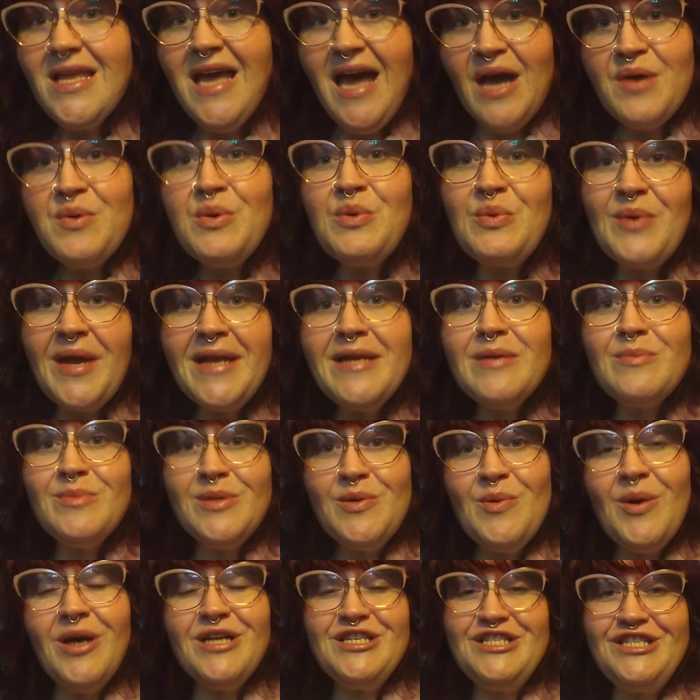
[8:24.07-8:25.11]
I will
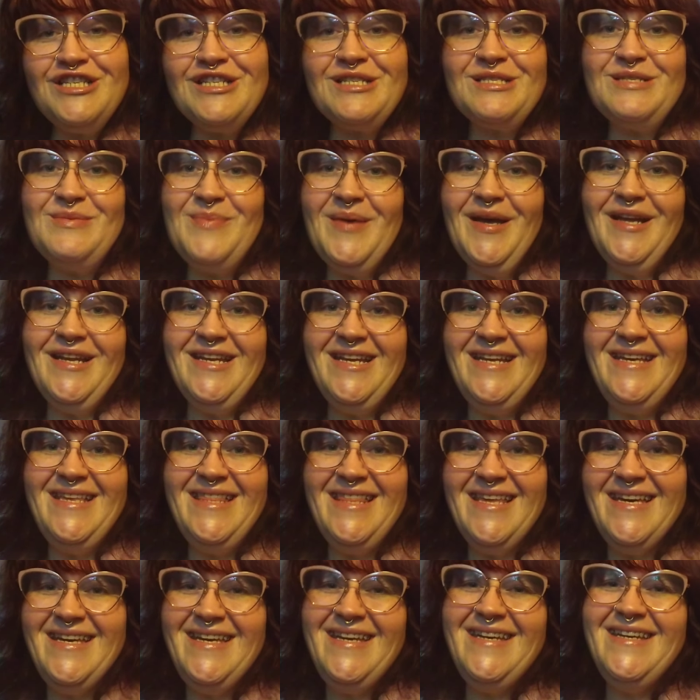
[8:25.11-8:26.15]
randomly watch just about
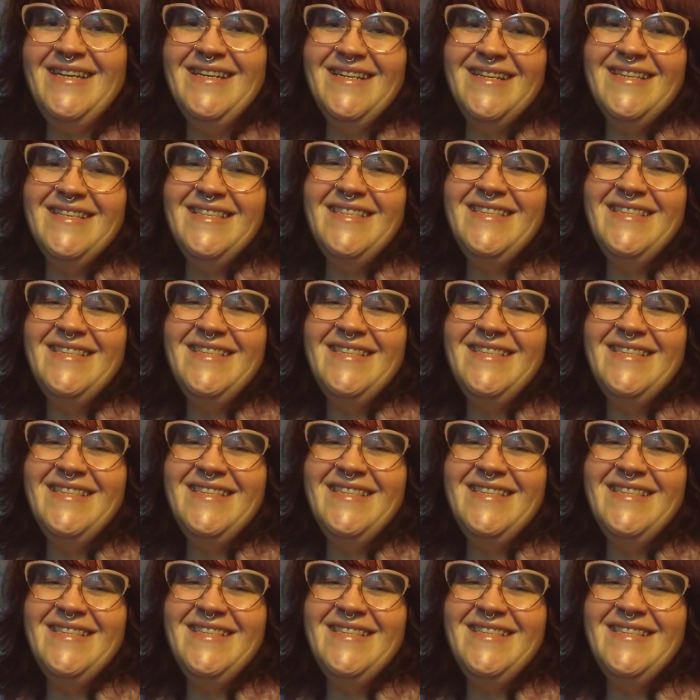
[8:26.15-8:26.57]
anything.